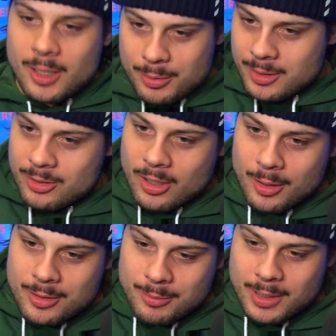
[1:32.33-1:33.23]
It helps to draw
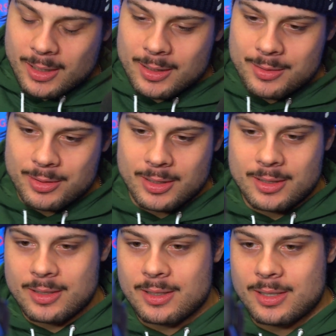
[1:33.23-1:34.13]
some penalties
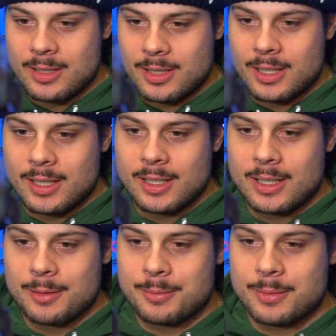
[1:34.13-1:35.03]
first.
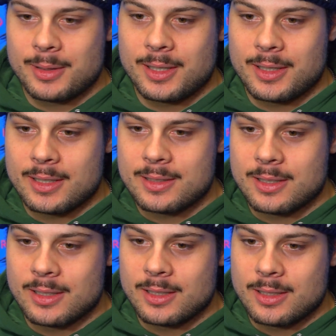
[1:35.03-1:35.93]
I think that's
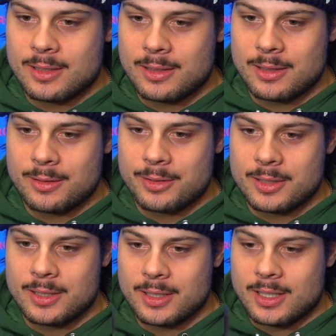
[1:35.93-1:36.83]
the
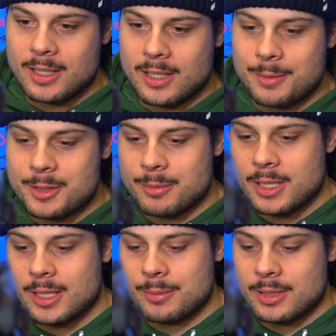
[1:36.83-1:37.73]
first thing that kind of comes to
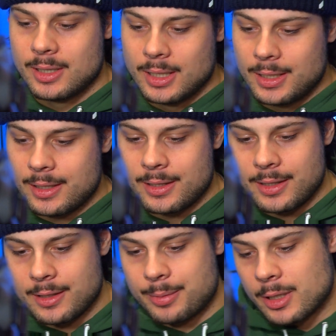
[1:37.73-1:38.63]
mind, but I
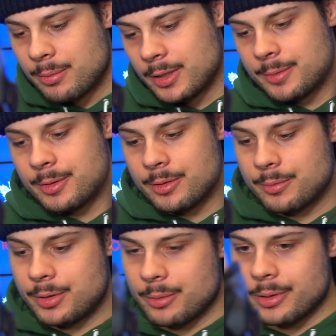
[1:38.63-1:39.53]
think our power play has been doing
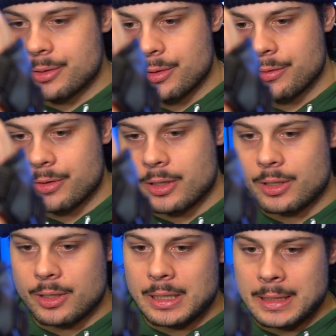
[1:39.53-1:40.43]
pretty well so
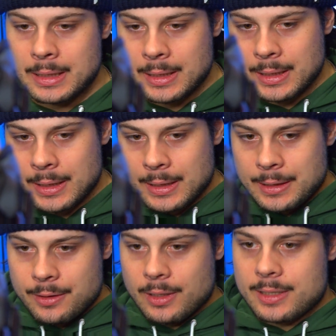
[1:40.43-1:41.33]
far.
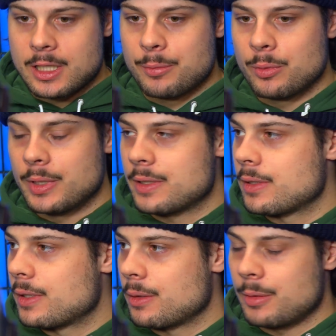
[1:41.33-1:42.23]
In the last couple weeks,
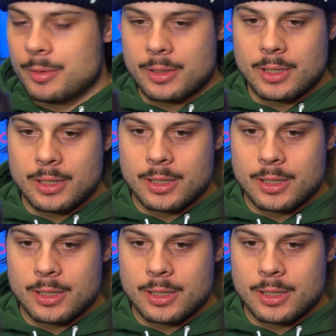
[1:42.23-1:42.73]
I think we've been